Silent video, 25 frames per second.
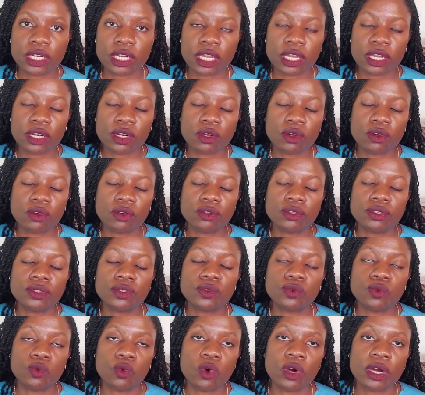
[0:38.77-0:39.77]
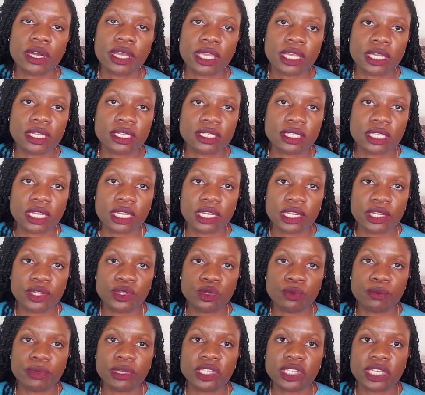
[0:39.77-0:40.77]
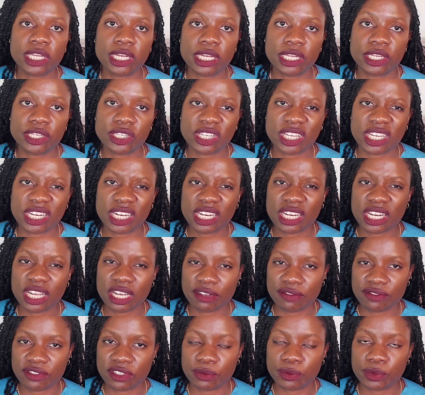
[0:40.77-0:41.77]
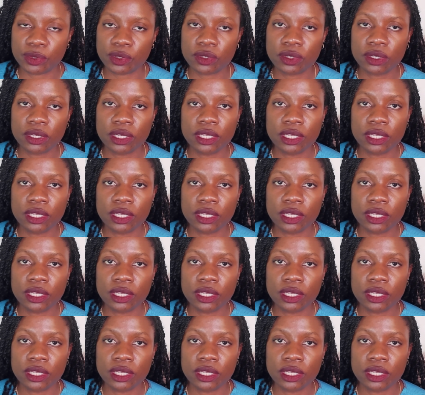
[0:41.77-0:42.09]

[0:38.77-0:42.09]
can cause walking and standing to be challenging and uncomfortable.